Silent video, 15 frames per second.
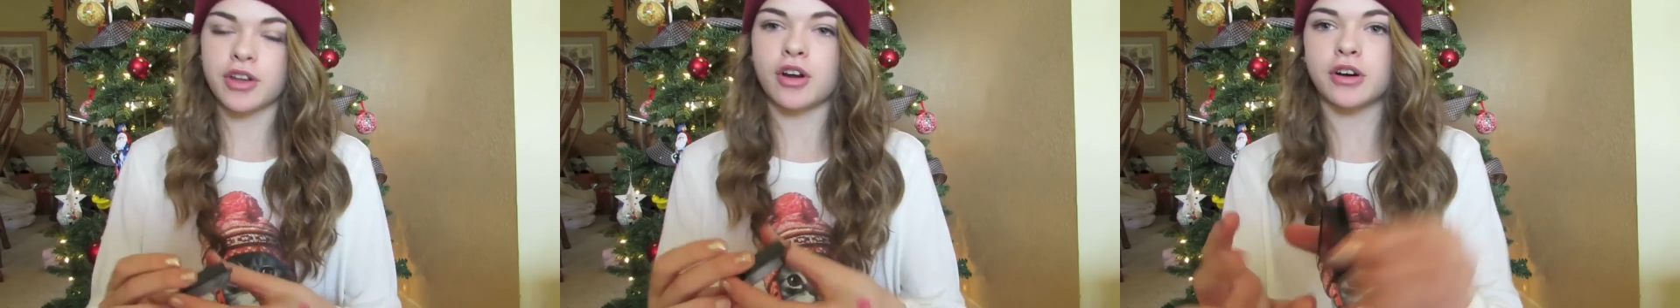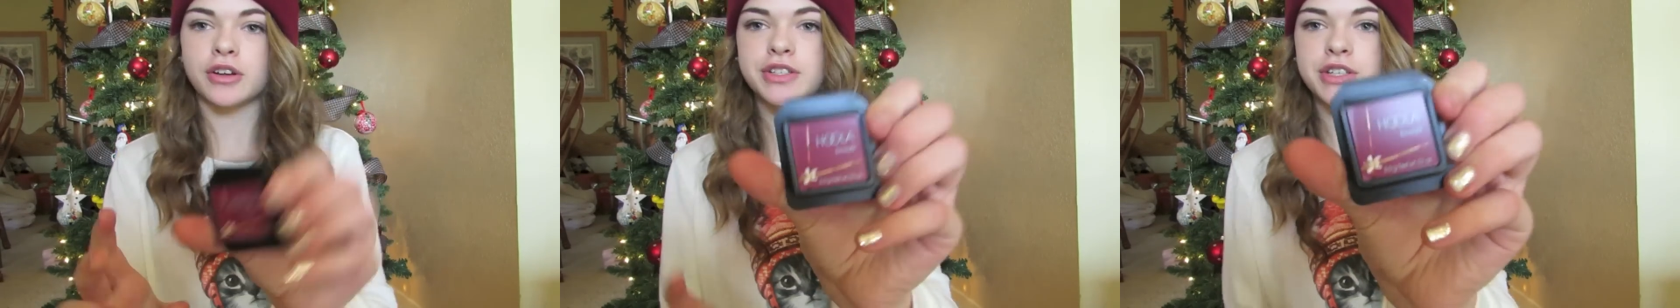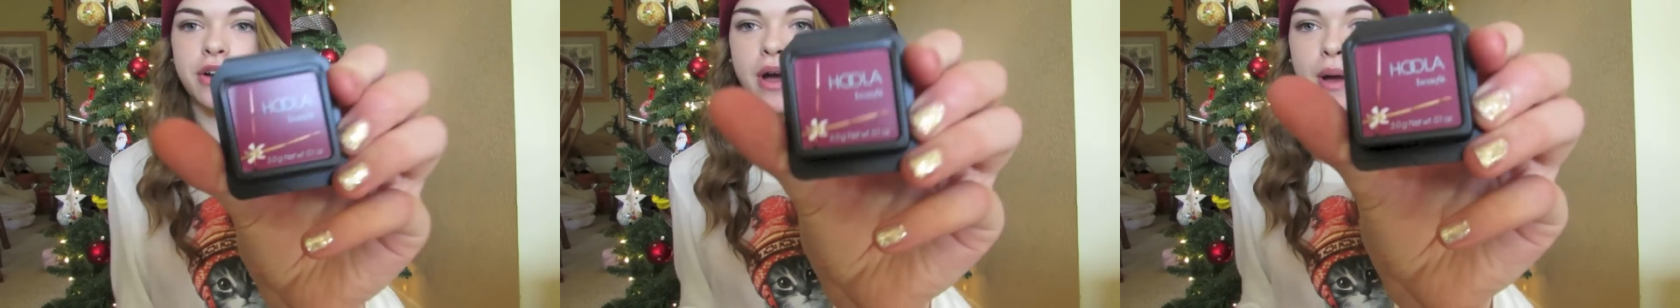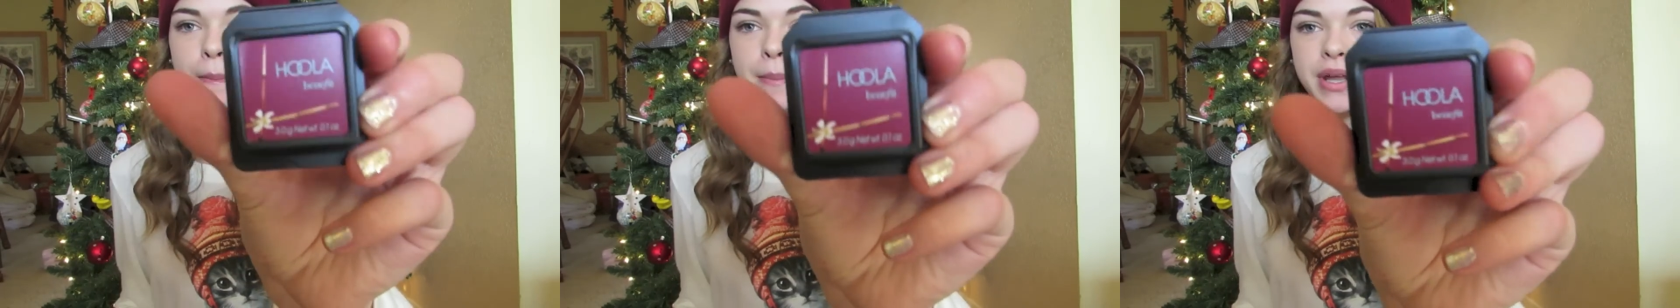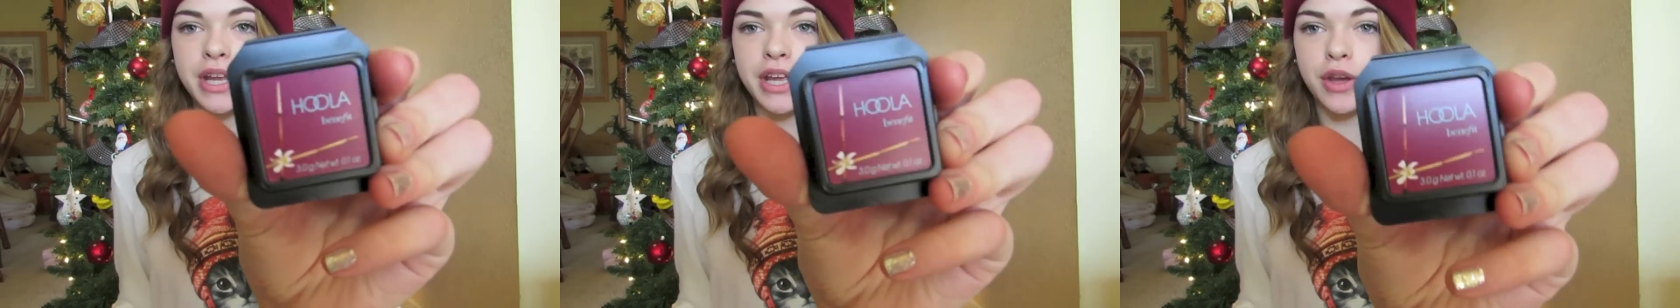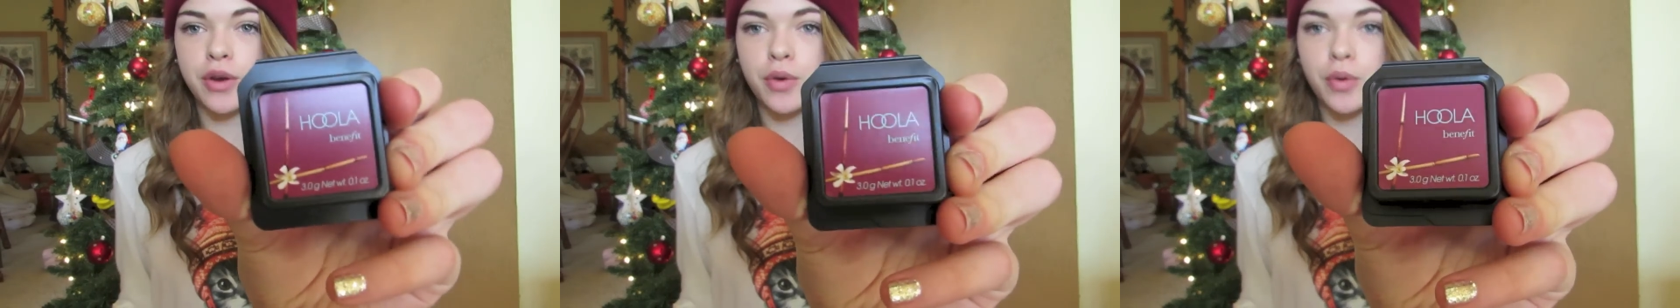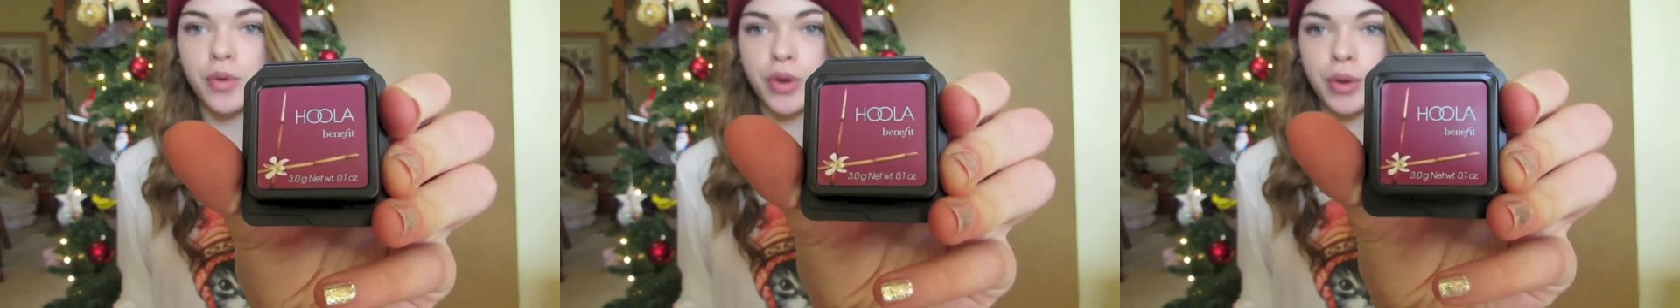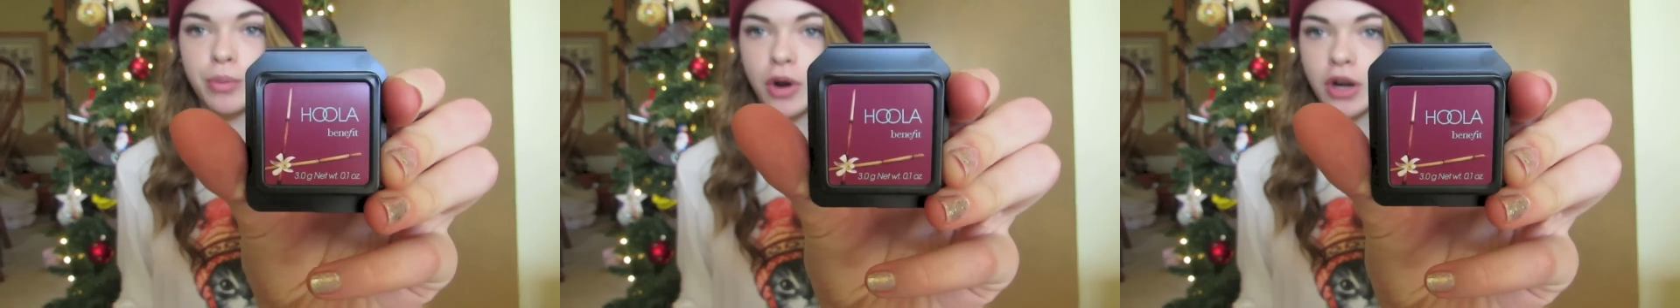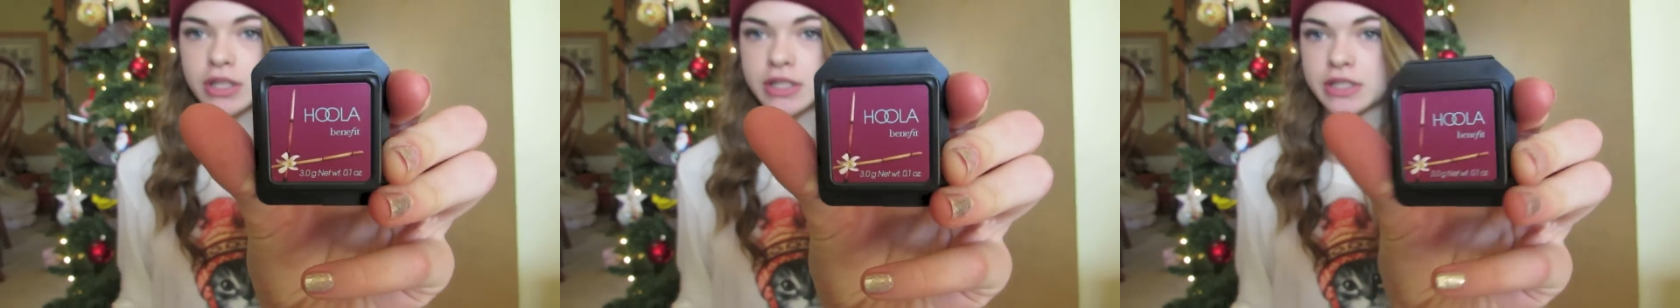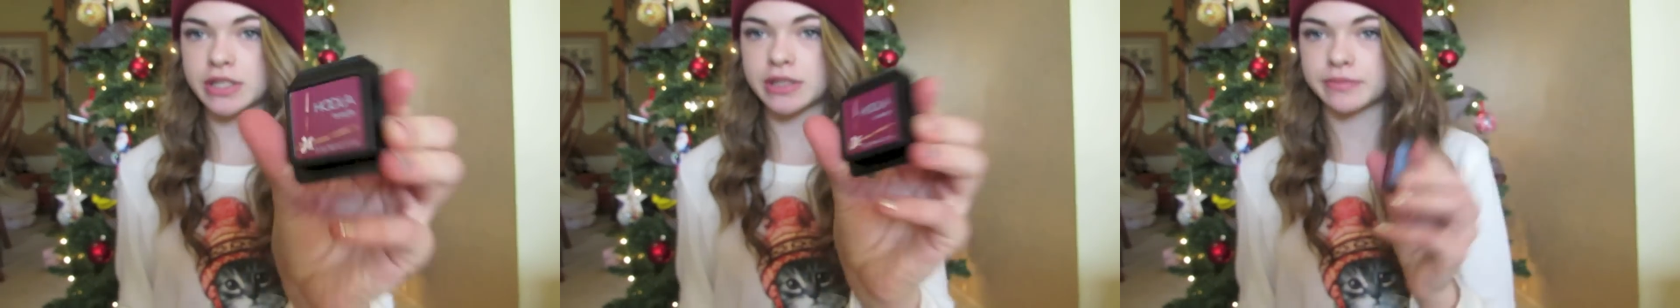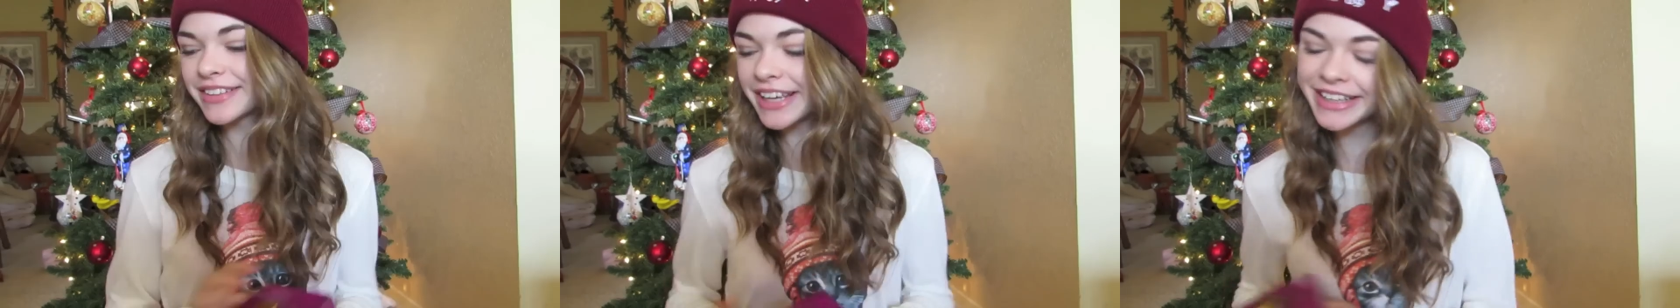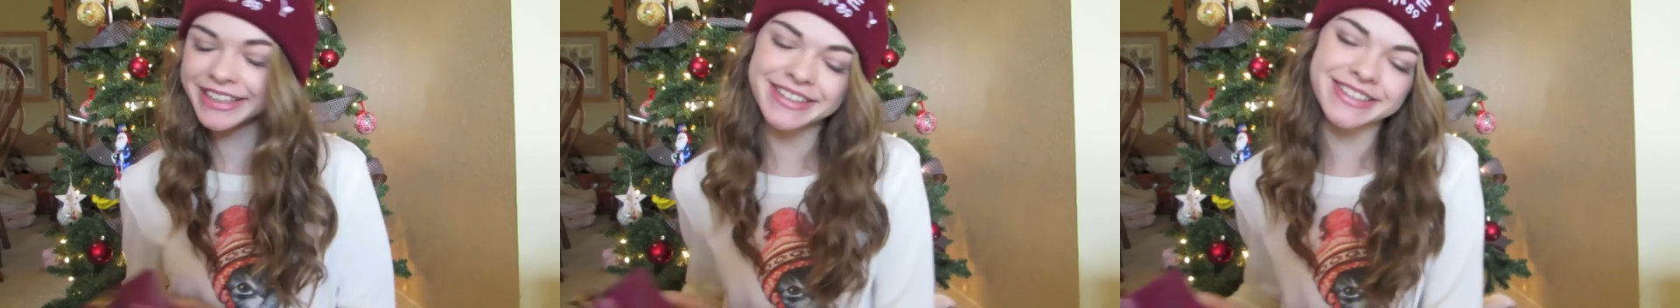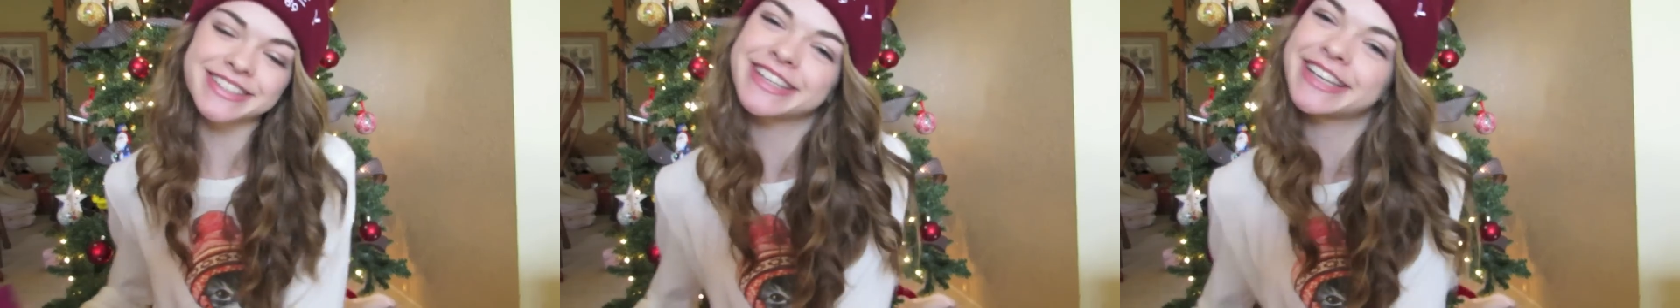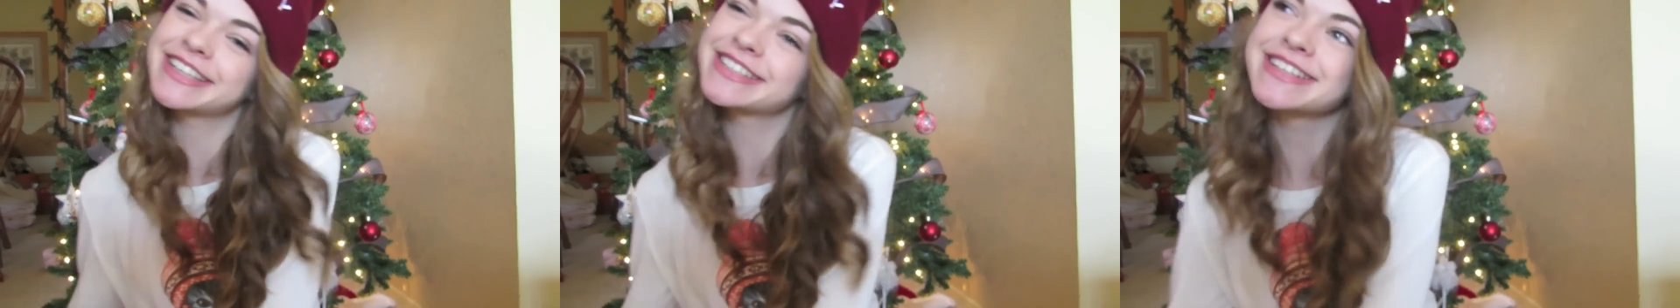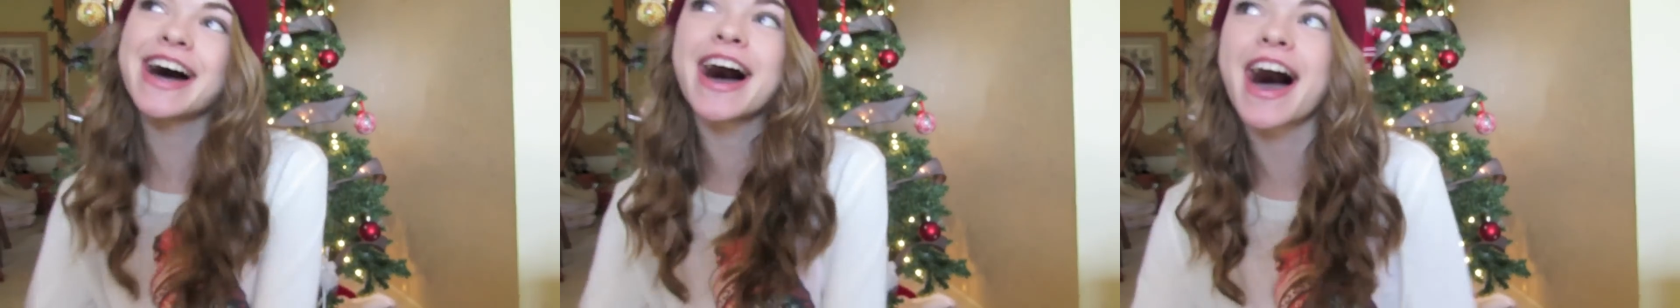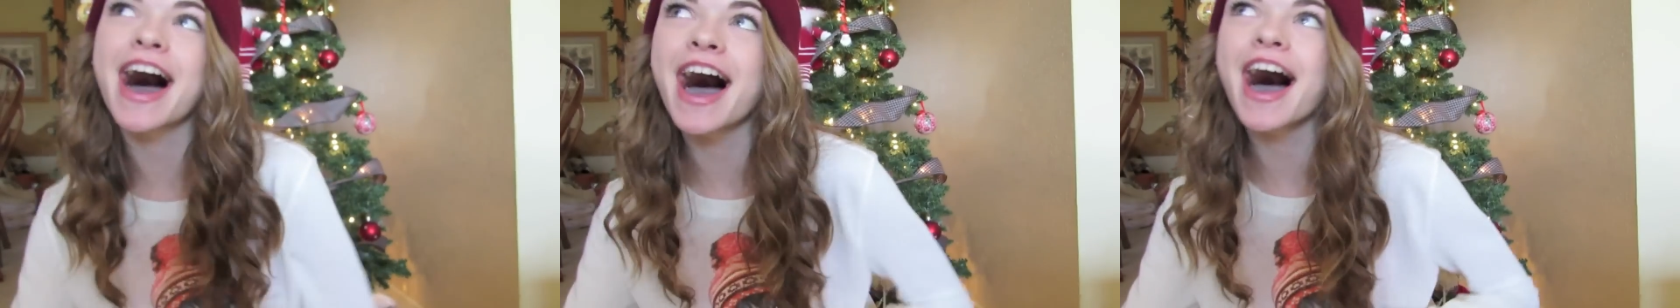and also a mini Hoola bronzer. Thank you, Santa.